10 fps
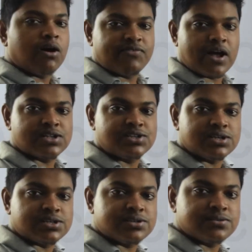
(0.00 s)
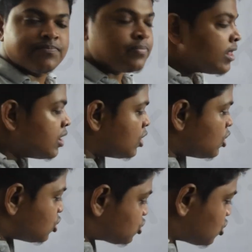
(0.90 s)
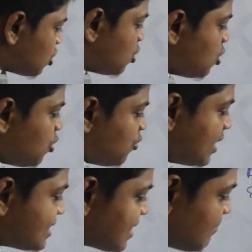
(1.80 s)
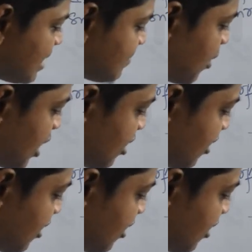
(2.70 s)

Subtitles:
of axis. So what is the midpoint